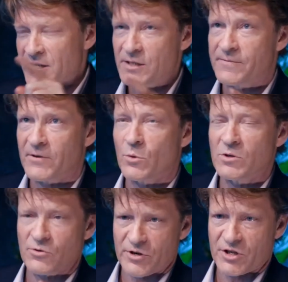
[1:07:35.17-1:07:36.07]
his view has
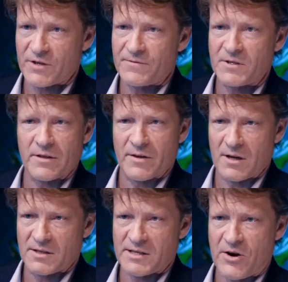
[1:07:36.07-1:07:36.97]
already shifted in the
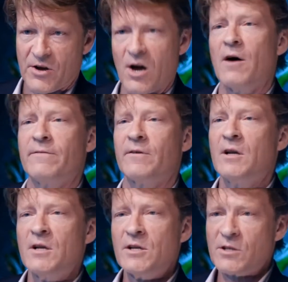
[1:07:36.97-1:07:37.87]
last hour and a half.
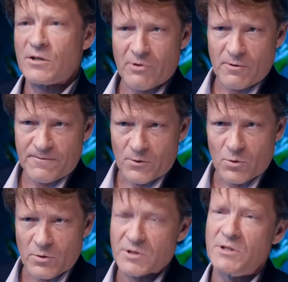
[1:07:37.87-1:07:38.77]
So roll
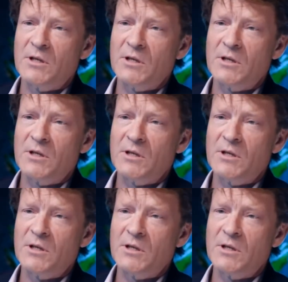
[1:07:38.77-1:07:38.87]
forward.